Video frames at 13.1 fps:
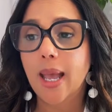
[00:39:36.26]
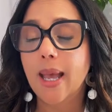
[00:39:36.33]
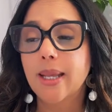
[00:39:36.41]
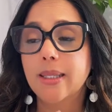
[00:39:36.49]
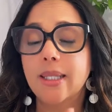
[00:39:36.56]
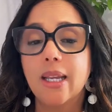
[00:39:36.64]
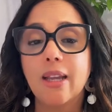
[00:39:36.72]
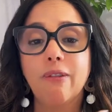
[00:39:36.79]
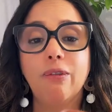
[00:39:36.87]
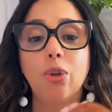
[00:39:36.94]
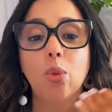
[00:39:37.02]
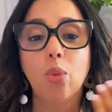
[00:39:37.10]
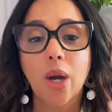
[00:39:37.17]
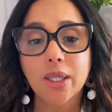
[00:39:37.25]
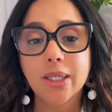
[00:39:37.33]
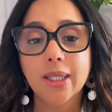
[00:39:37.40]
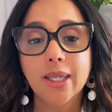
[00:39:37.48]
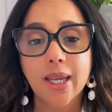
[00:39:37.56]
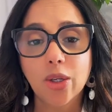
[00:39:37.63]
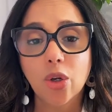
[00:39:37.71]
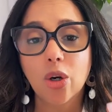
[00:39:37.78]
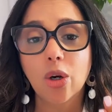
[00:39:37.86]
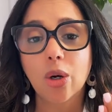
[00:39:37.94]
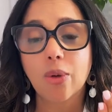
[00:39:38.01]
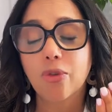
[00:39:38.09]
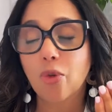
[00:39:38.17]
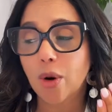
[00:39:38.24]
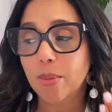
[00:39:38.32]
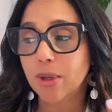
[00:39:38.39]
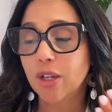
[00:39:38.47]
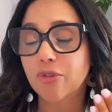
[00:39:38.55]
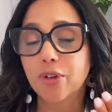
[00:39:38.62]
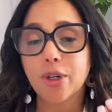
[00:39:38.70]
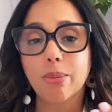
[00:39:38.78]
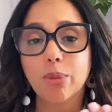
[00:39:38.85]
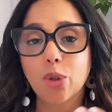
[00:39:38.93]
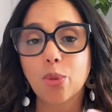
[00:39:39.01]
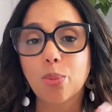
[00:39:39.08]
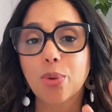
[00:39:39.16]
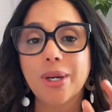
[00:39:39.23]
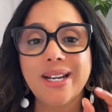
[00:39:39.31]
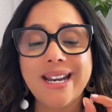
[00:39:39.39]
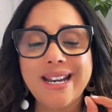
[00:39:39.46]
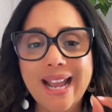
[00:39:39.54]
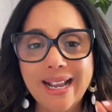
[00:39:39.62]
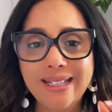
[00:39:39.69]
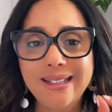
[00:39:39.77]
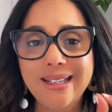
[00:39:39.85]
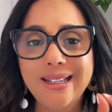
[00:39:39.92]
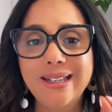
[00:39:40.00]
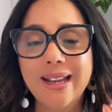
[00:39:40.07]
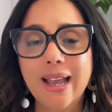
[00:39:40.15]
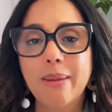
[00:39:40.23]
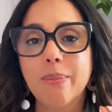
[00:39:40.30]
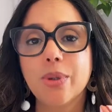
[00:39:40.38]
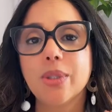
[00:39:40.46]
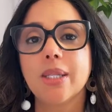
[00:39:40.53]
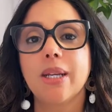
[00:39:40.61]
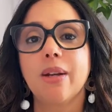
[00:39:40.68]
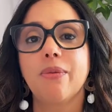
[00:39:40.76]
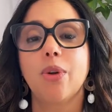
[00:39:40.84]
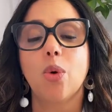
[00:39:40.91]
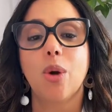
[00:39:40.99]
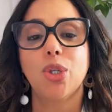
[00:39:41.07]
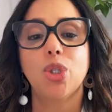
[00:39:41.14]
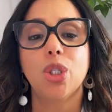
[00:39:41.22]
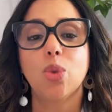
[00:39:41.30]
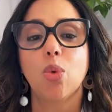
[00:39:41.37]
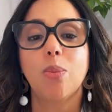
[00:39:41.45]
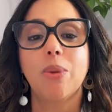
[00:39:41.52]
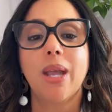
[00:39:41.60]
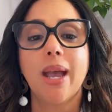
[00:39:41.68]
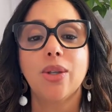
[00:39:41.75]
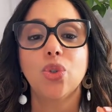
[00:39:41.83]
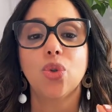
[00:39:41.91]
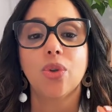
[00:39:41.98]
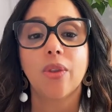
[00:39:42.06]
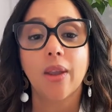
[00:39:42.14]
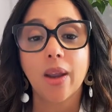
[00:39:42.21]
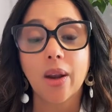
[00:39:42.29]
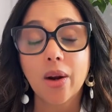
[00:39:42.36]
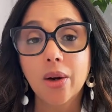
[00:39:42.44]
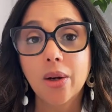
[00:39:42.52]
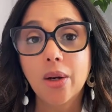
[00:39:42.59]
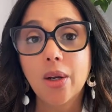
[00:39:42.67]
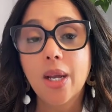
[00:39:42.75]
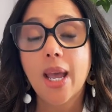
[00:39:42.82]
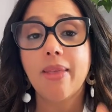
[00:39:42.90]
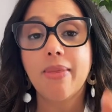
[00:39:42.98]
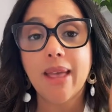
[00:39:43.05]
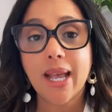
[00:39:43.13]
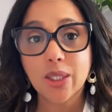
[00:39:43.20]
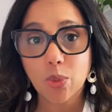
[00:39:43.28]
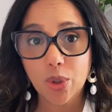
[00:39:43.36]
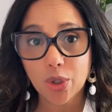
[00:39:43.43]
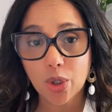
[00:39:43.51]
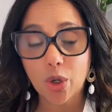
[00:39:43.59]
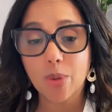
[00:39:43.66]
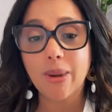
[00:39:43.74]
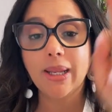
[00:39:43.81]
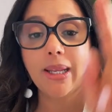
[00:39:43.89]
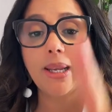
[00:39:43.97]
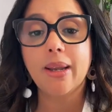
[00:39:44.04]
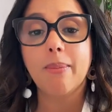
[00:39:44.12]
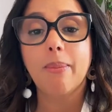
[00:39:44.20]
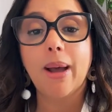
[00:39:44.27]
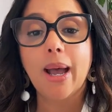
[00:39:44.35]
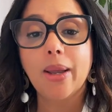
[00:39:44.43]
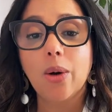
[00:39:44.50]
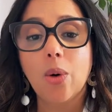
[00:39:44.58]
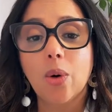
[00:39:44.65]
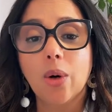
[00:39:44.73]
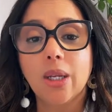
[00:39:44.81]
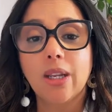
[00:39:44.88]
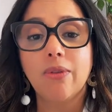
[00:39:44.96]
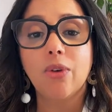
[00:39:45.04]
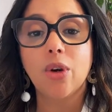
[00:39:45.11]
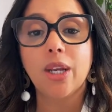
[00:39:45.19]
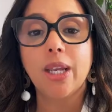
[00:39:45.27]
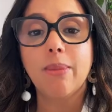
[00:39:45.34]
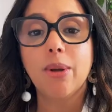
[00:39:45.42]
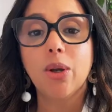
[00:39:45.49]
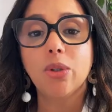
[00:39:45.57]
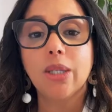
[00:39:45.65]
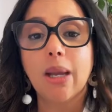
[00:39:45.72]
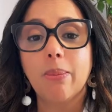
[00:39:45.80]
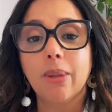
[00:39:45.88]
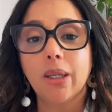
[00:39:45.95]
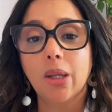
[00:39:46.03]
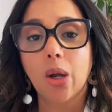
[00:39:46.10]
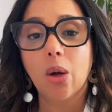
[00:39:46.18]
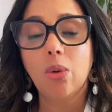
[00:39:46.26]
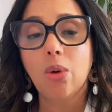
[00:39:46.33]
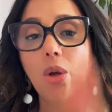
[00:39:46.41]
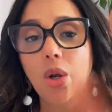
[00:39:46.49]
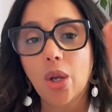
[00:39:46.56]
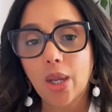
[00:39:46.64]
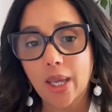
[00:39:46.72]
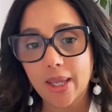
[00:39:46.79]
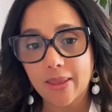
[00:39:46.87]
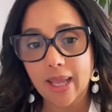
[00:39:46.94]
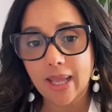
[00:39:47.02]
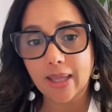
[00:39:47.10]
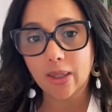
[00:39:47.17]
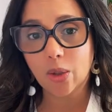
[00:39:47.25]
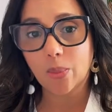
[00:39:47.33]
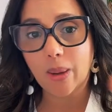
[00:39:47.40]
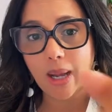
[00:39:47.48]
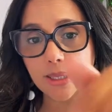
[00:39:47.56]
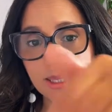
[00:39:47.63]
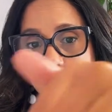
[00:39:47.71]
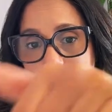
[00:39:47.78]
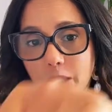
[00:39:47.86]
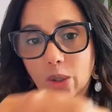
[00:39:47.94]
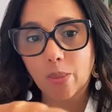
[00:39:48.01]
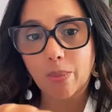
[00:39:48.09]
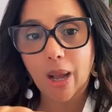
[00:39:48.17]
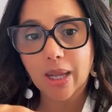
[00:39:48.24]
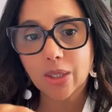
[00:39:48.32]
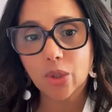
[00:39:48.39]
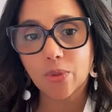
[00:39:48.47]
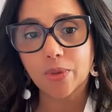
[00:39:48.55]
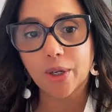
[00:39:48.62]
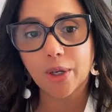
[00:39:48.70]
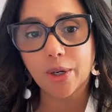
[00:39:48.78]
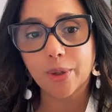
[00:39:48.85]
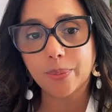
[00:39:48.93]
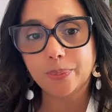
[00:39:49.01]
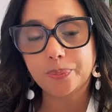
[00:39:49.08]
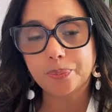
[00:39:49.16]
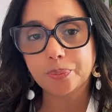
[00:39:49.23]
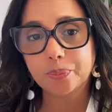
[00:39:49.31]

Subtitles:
And if you want to get your Formula Freedom Blueprint, 99% of your questions will be answered there. And that's where you go to my link in bio, or leave your email down below in that little box. There's a little box over here.